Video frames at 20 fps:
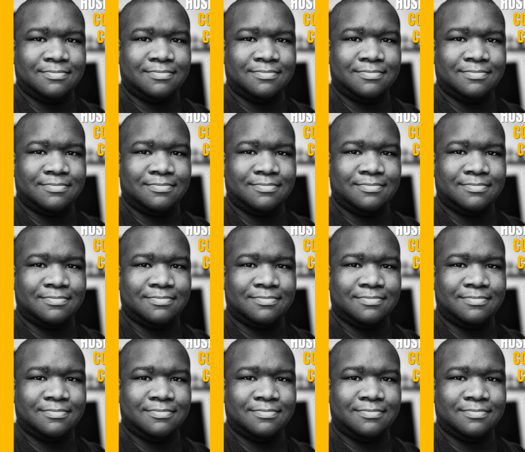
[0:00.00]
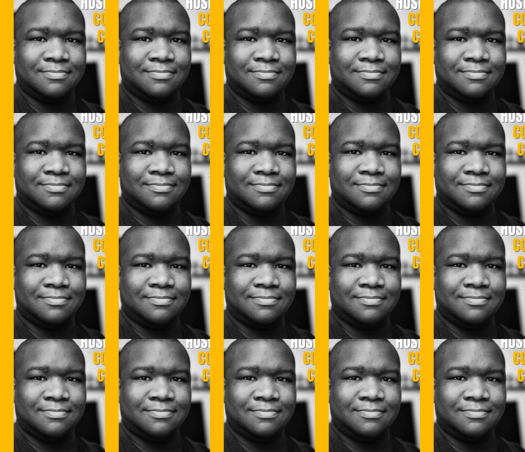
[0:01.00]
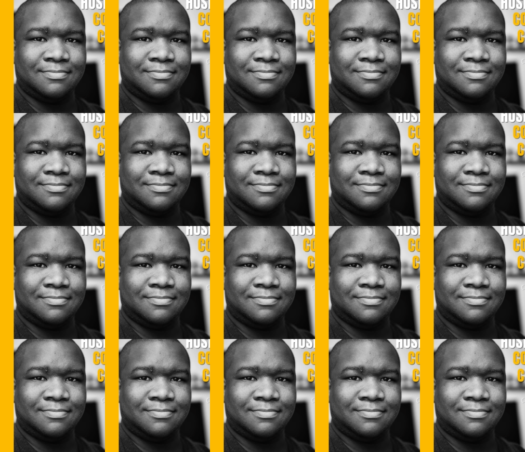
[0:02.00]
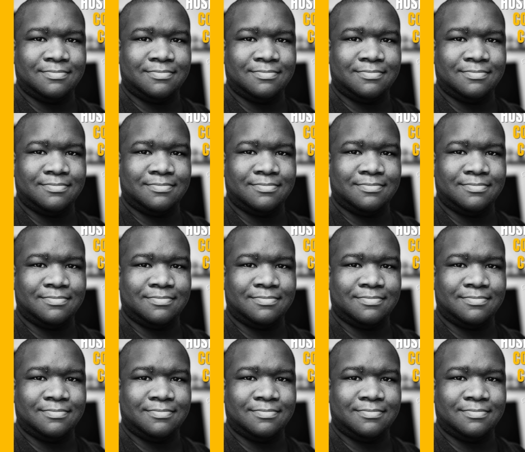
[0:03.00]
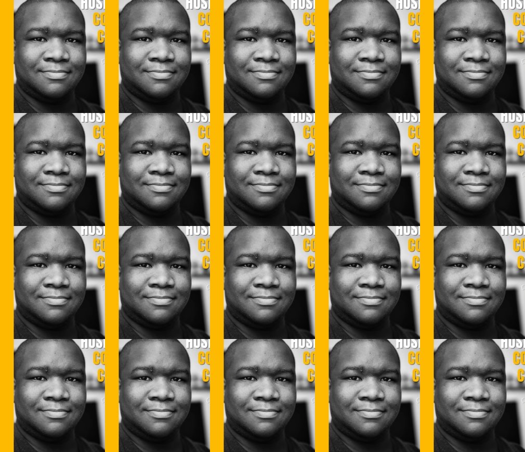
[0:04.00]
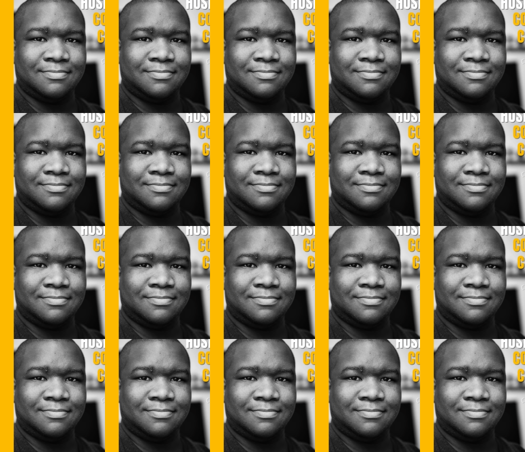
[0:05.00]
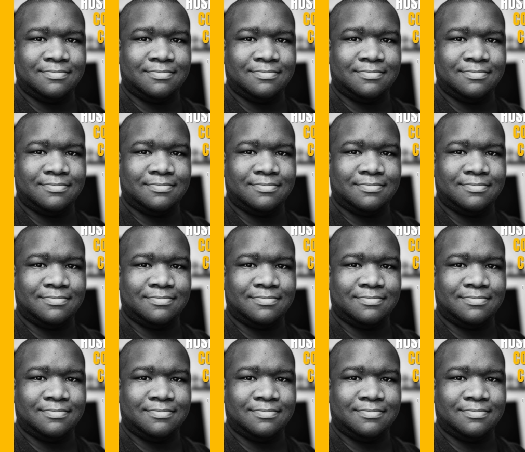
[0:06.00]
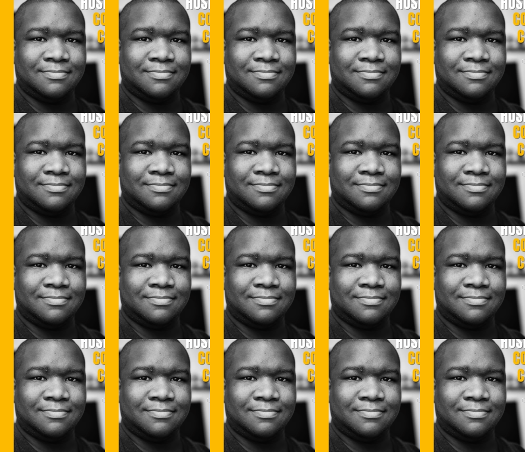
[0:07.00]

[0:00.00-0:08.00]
The face doesn't move, so there is nothing to read.